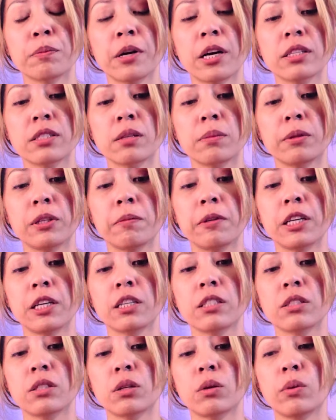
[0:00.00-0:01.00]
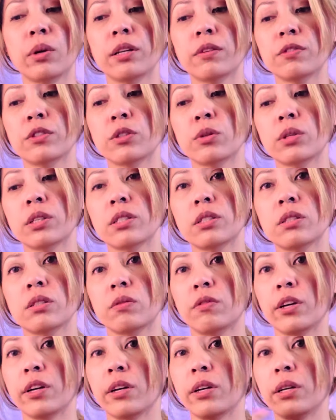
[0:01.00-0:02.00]
possibly because the Queen of Swords is
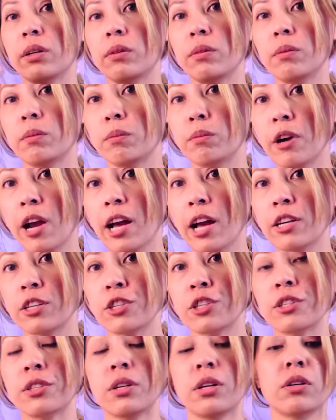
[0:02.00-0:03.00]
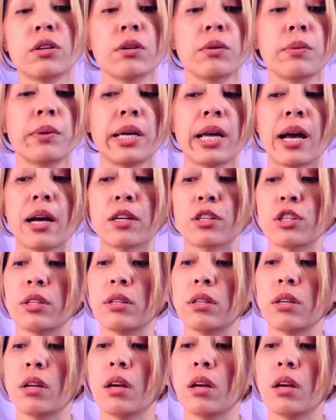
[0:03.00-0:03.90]
very rash in her reaction.